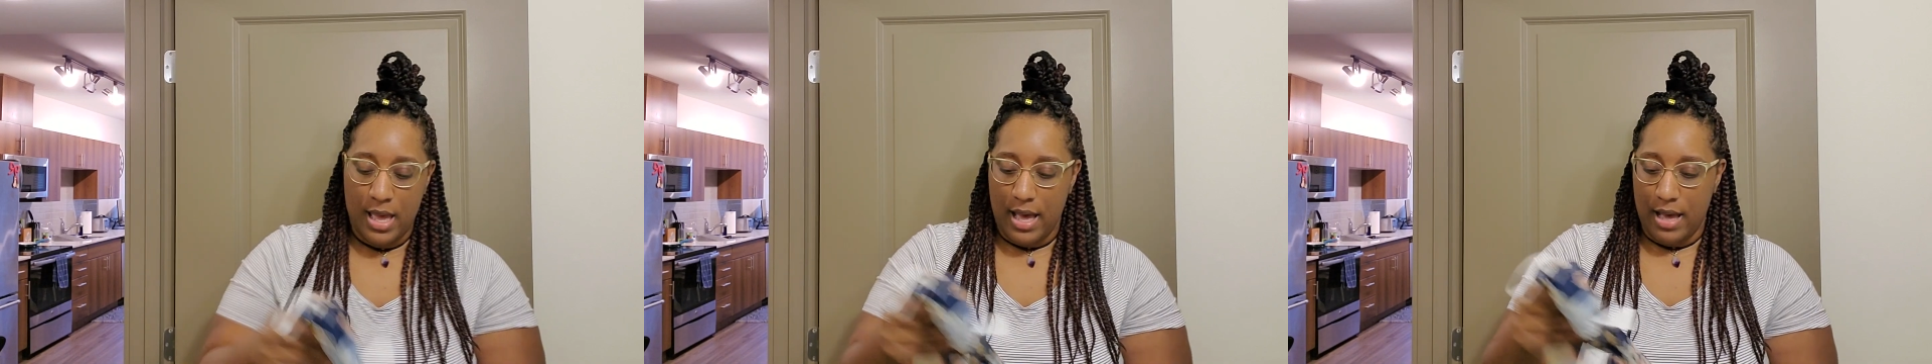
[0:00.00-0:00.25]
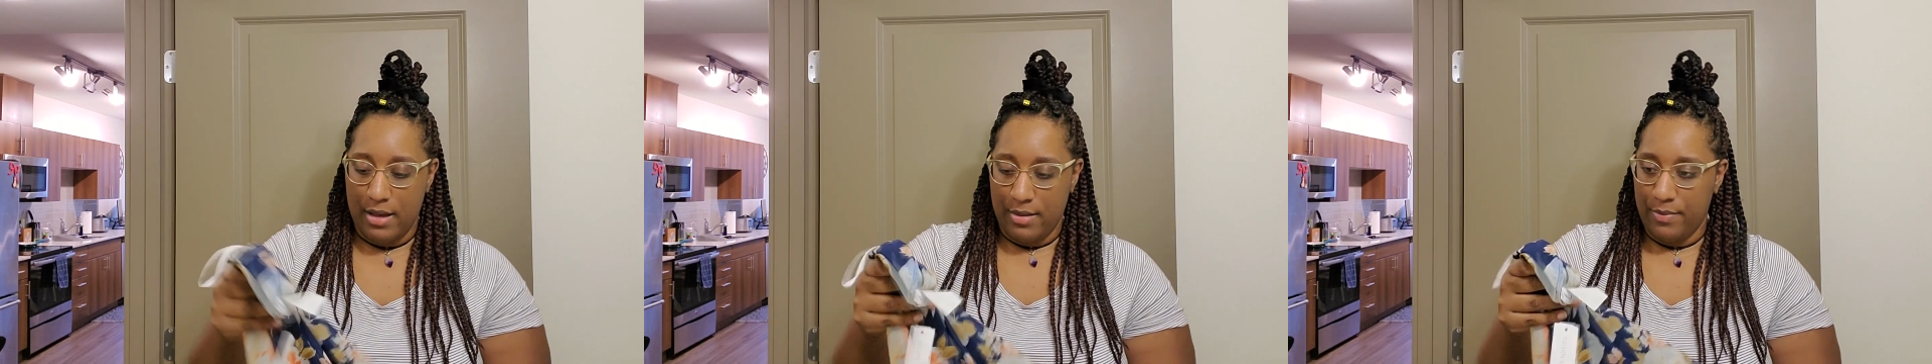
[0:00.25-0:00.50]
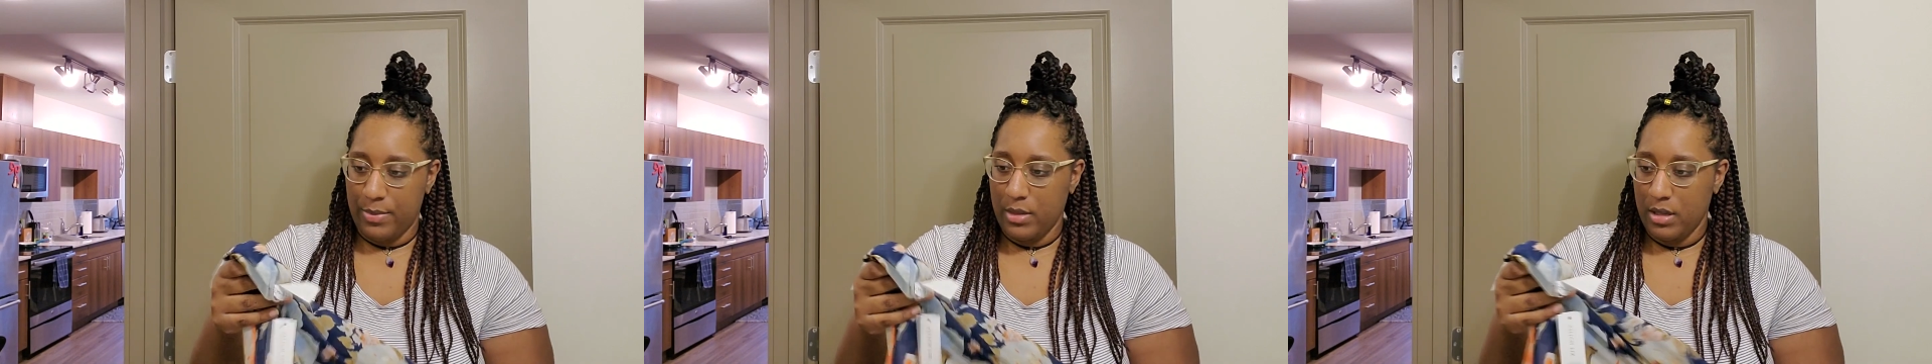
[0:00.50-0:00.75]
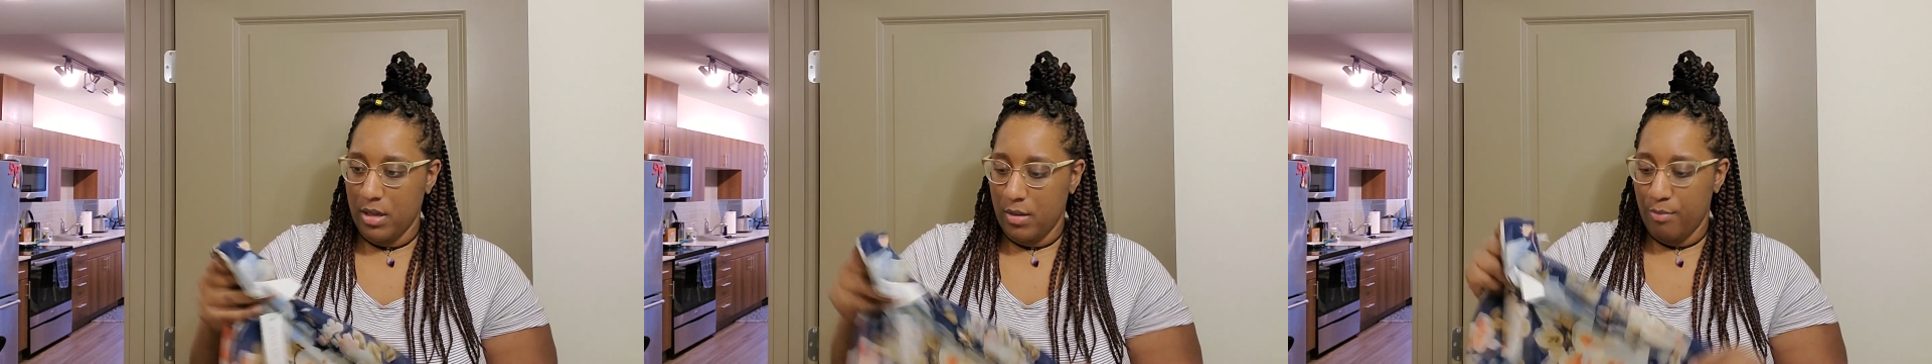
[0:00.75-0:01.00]
Um,
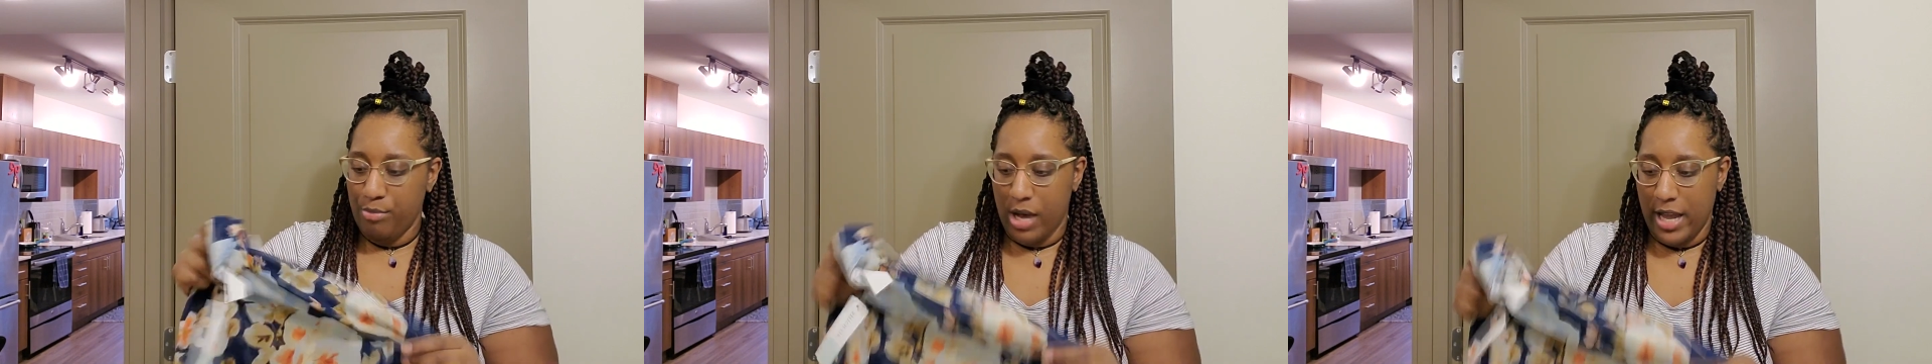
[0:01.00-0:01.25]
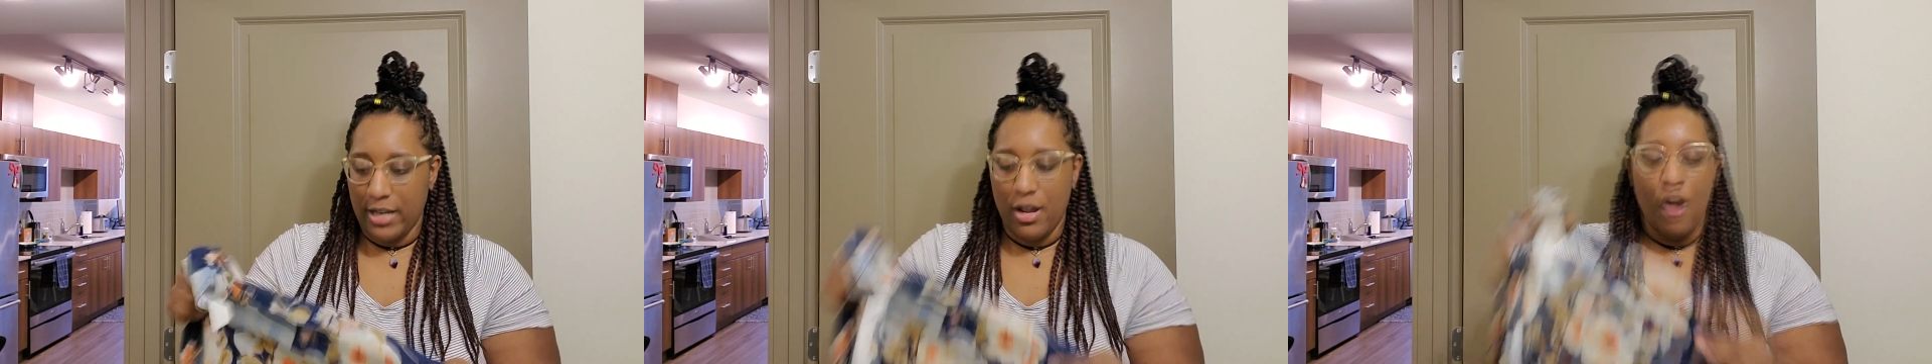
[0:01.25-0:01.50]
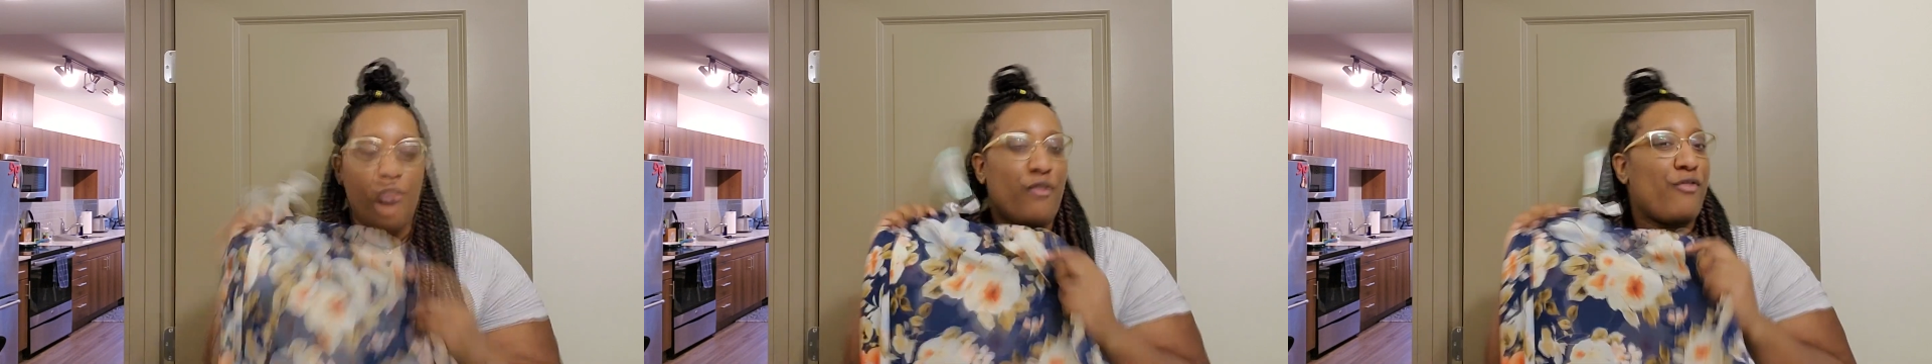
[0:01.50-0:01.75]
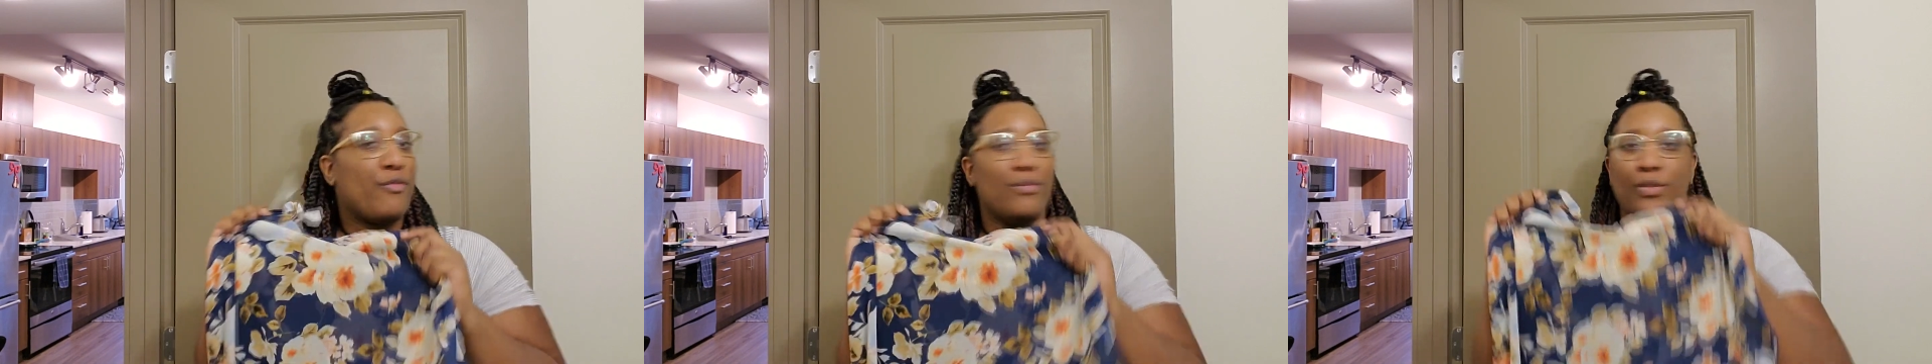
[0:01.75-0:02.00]
but
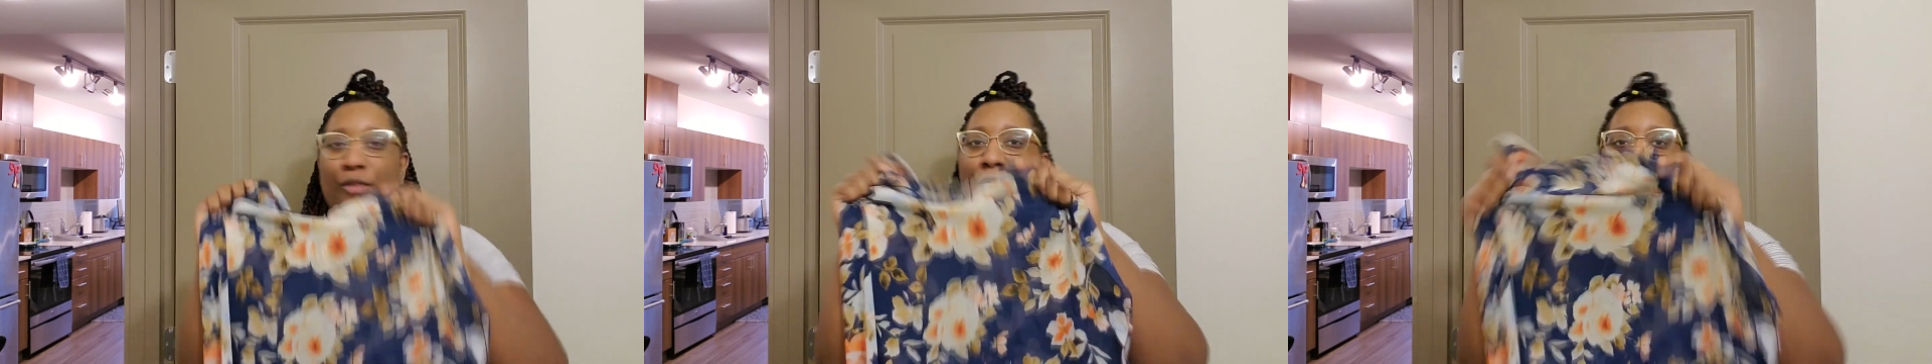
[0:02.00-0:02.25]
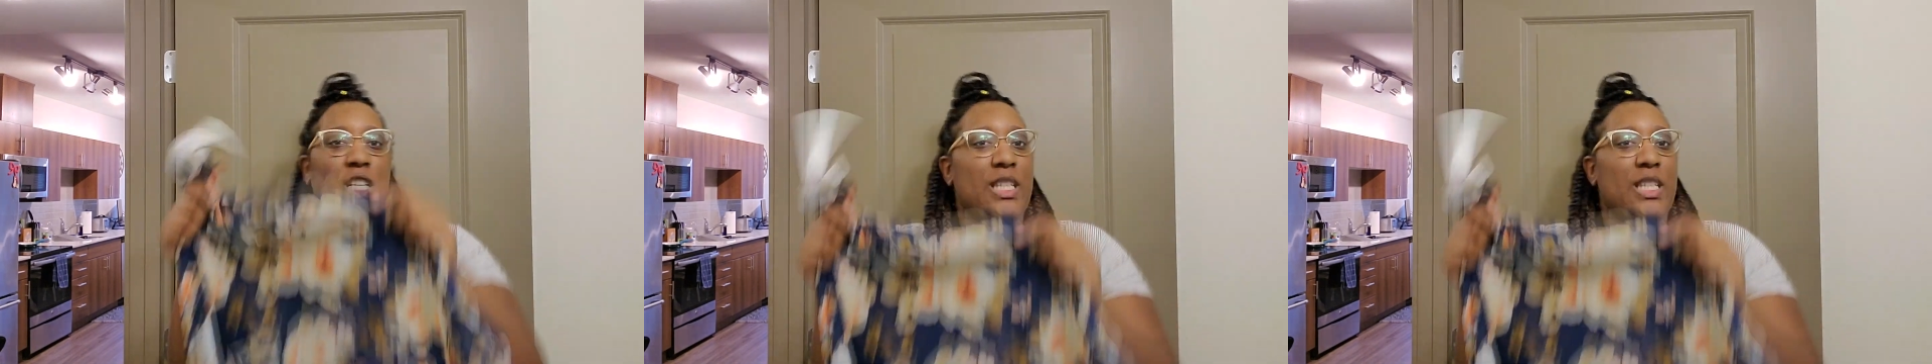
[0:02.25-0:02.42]
first